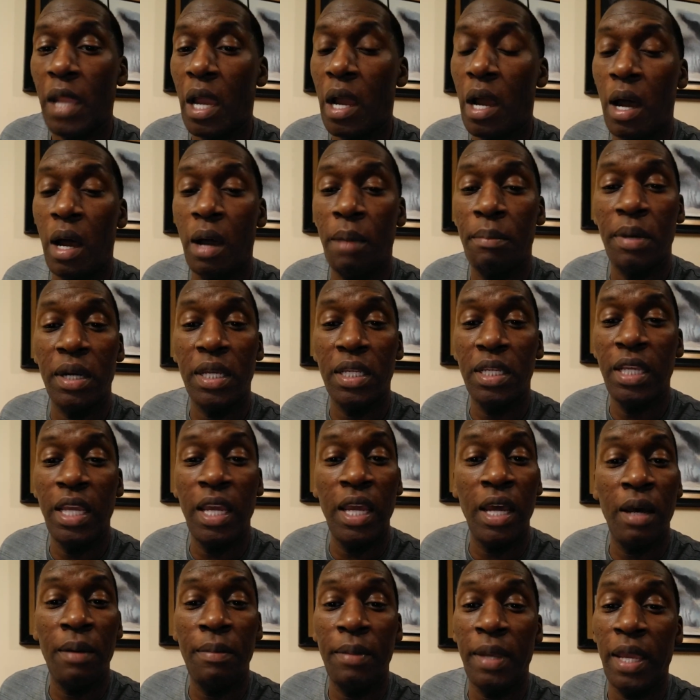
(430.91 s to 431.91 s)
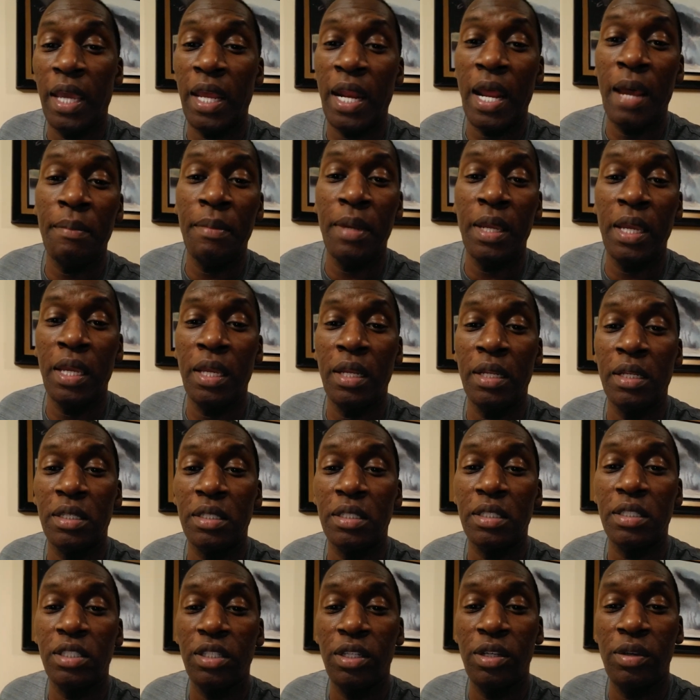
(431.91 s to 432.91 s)
But yeah, man,
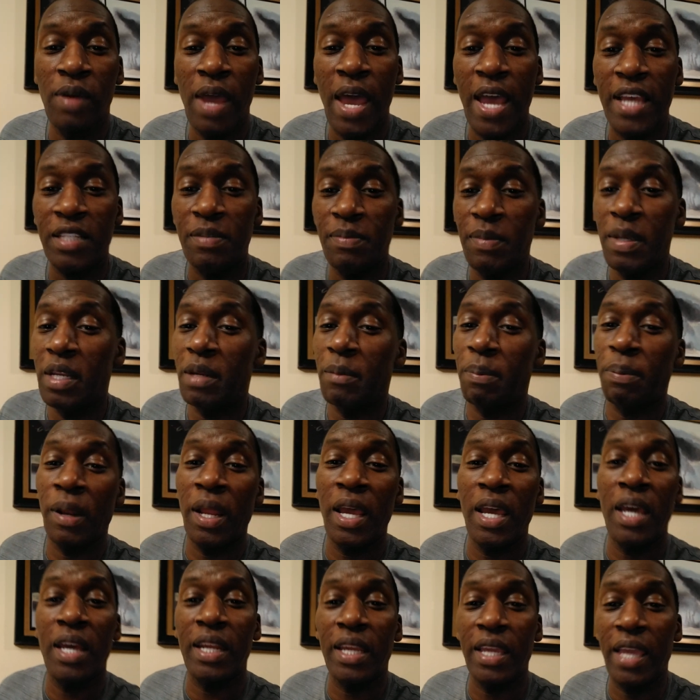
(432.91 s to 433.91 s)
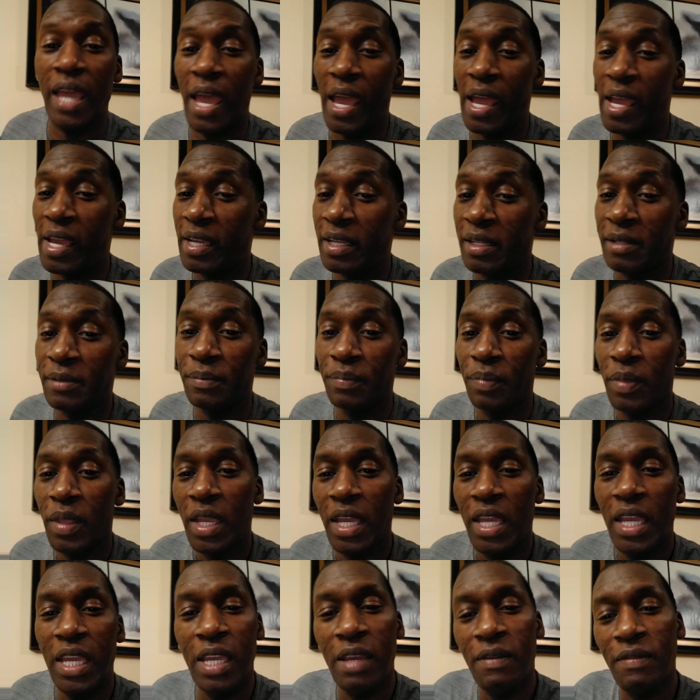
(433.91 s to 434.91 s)
you asked me to play the game,
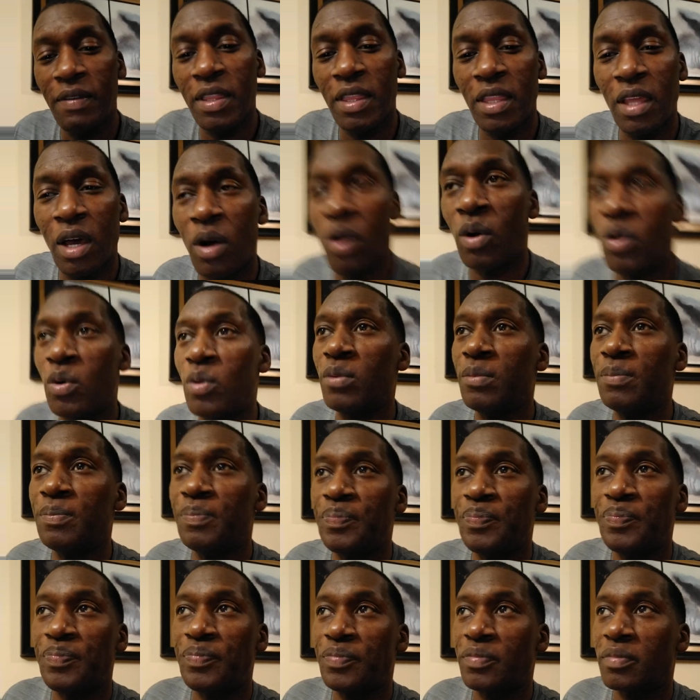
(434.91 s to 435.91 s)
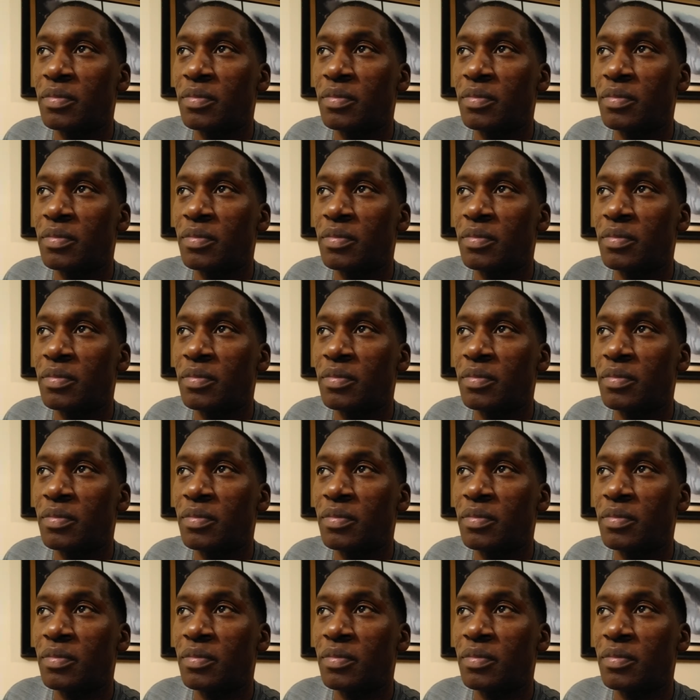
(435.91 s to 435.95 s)
even though